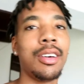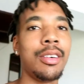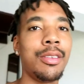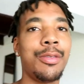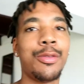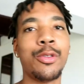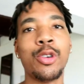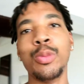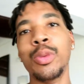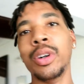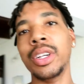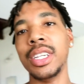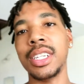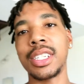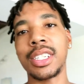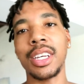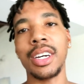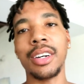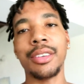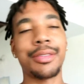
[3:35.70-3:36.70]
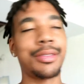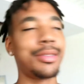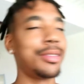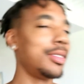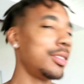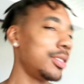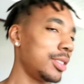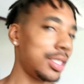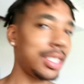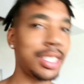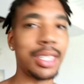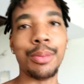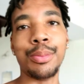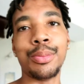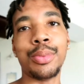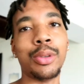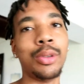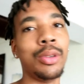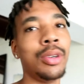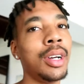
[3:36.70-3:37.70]
full body stuff,
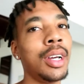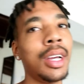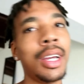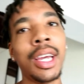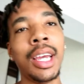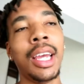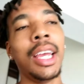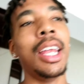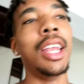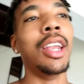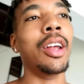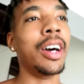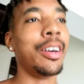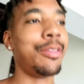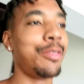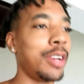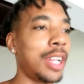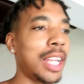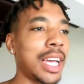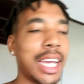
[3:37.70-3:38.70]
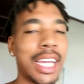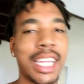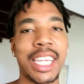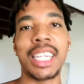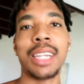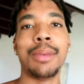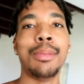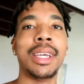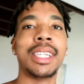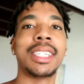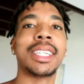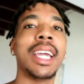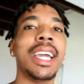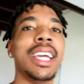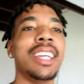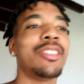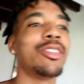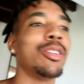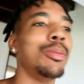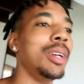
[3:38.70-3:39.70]
simple. You know, I feel like I get the best
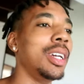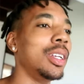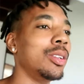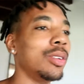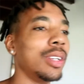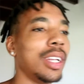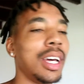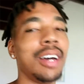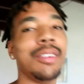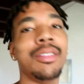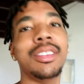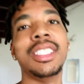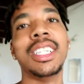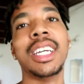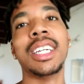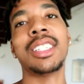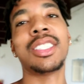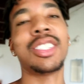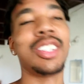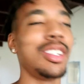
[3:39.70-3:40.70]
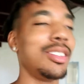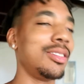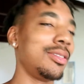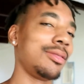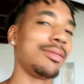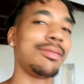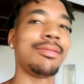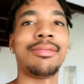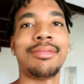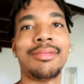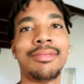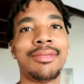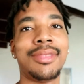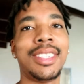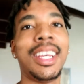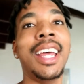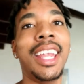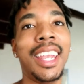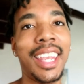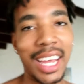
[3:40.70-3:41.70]
gains from it and all that other jazz. So
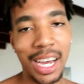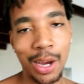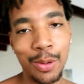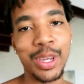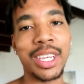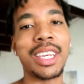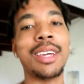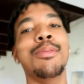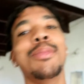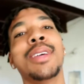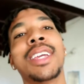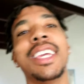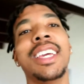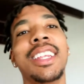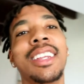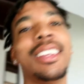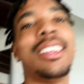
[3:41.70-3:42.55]
now we can begin.